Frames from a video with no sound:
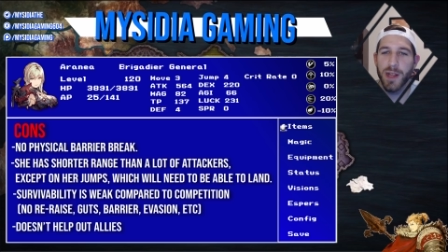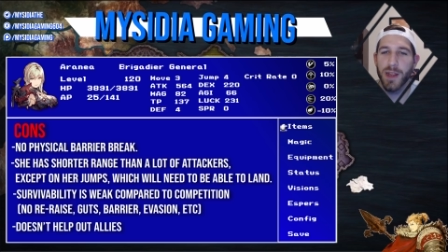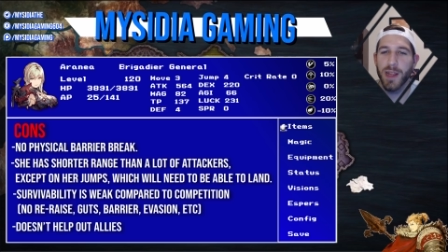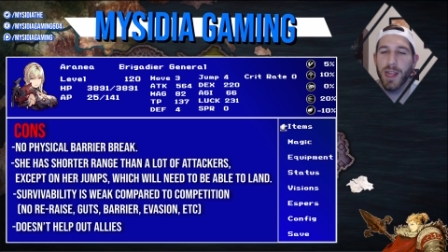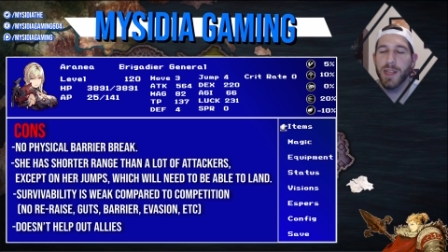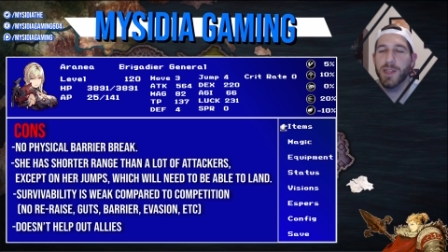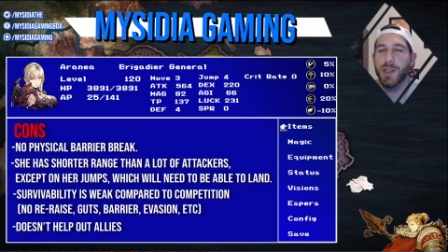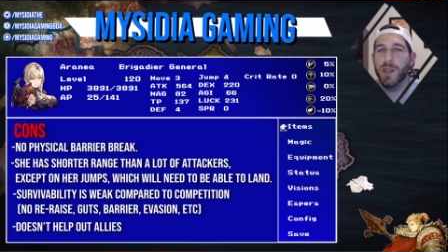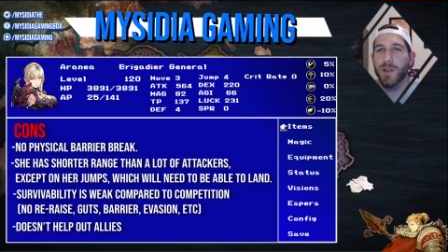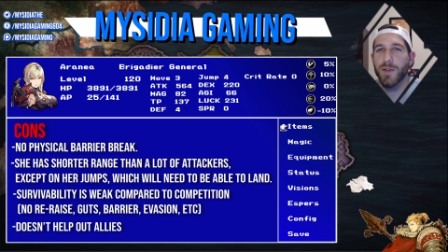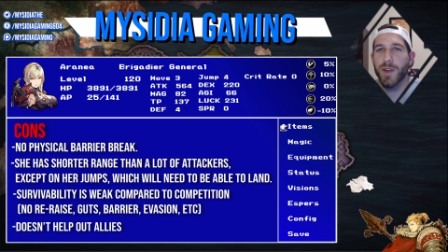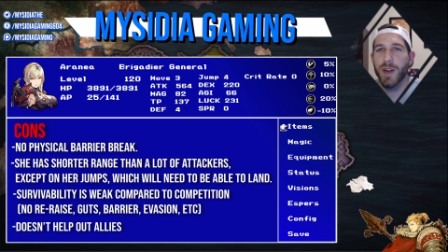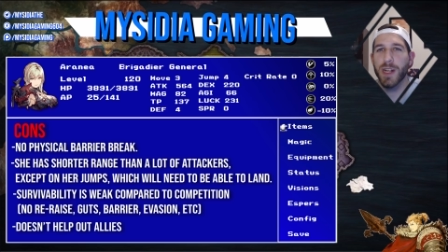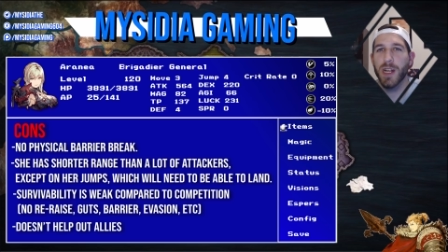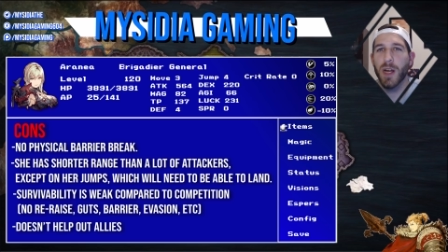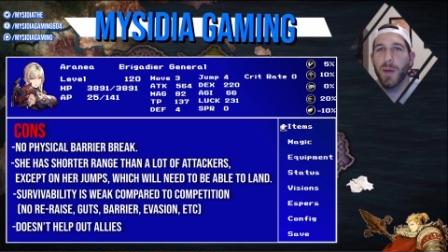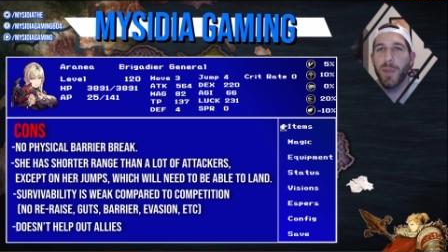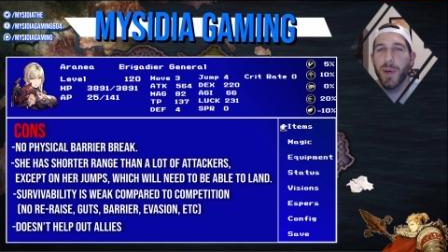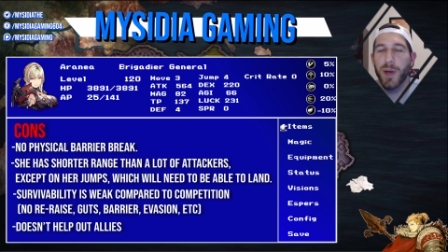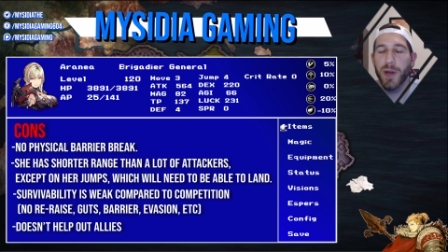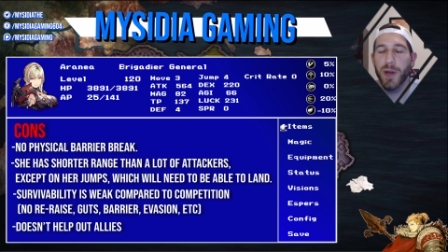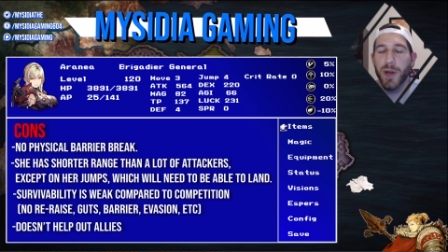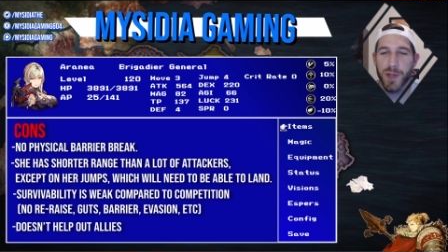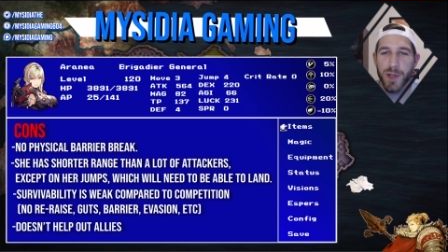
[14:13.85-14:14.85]
Unless you're running a
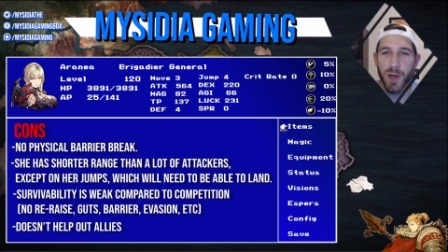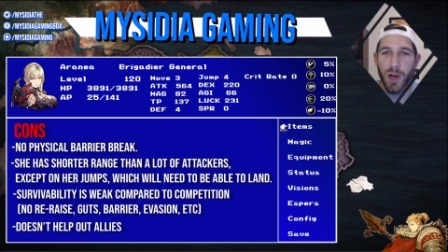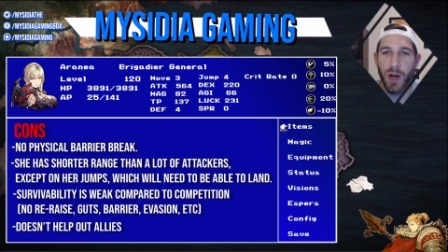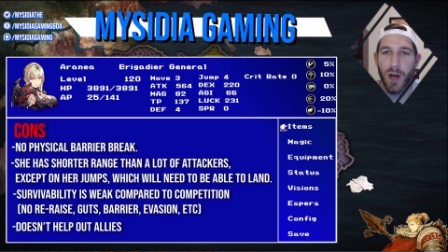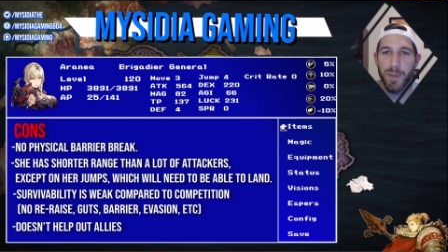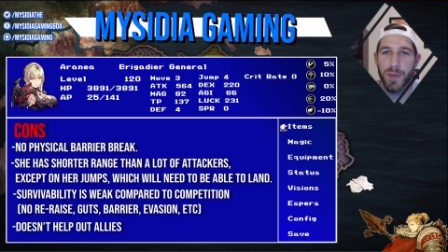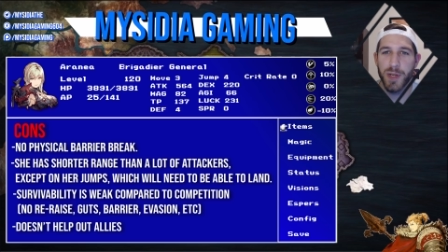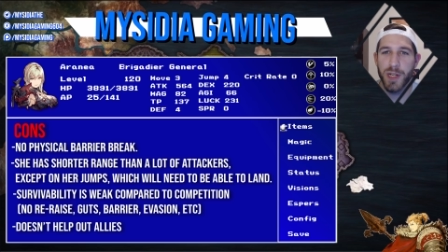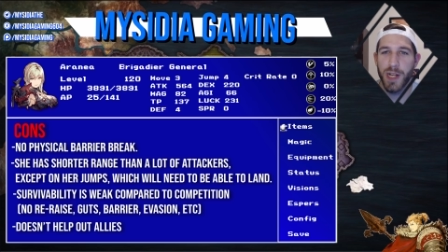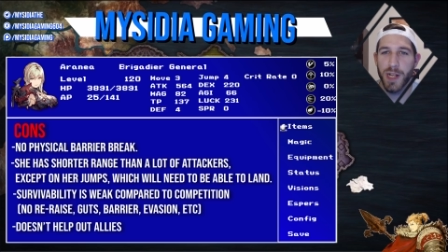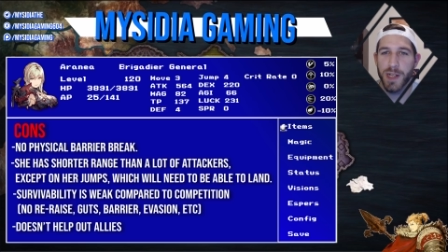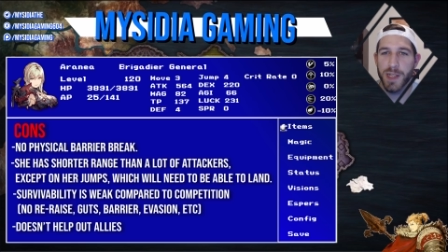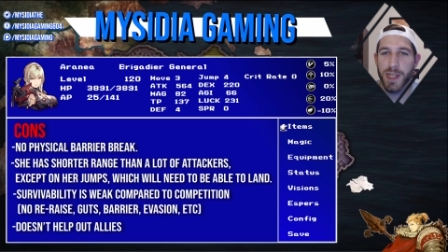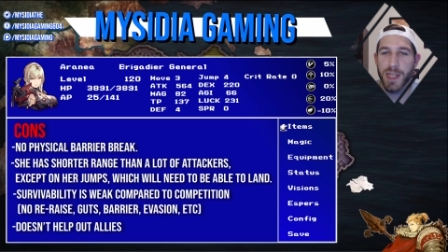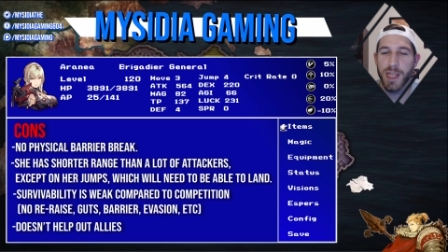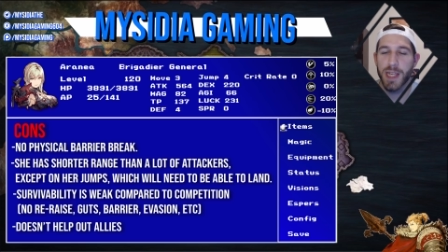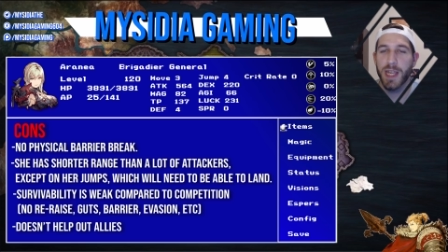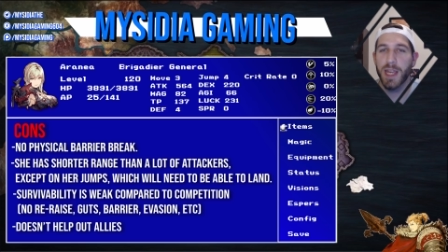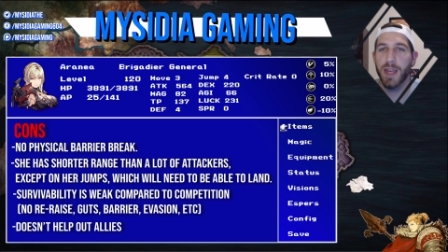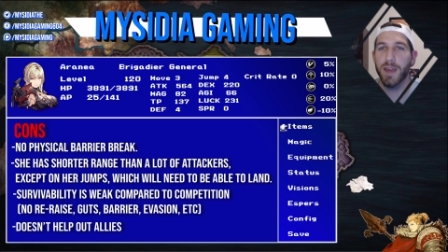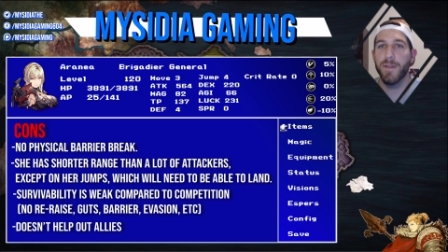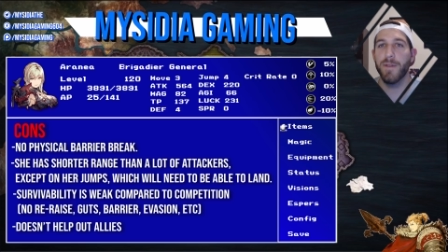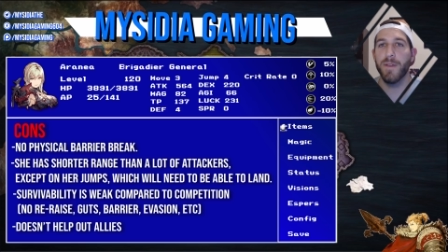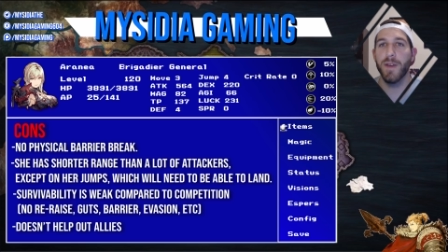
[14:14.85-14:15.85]
Pierce comp, she doesn't
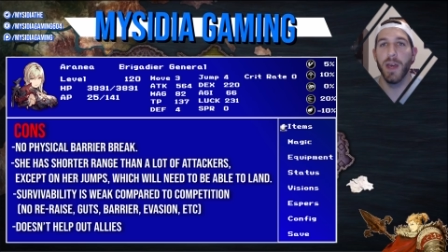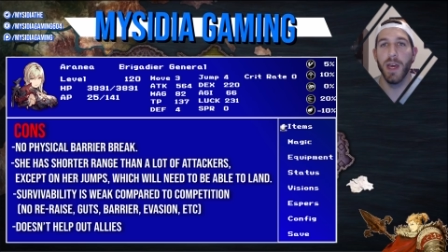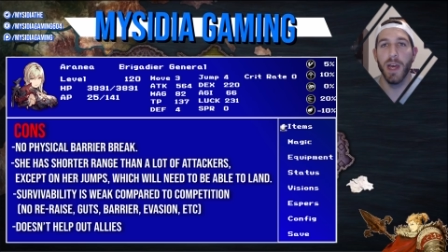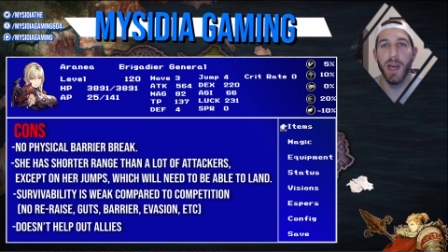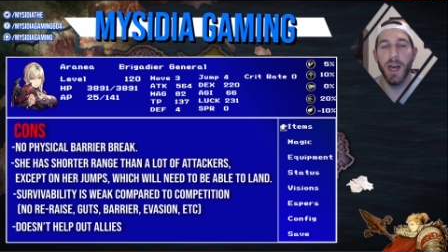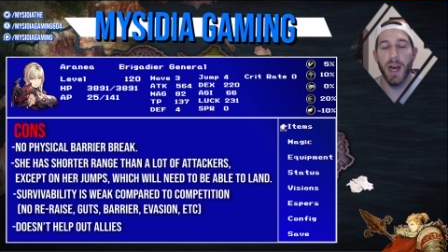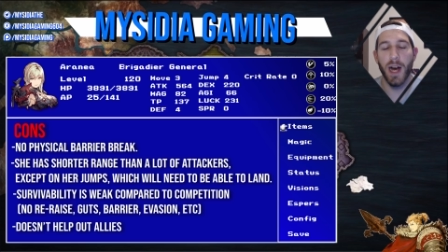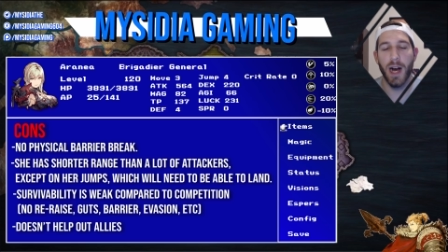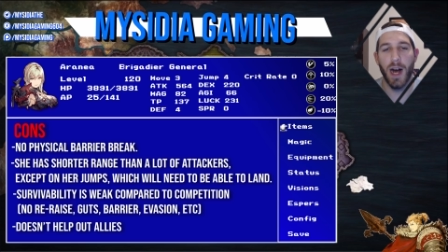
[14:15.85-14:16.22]
give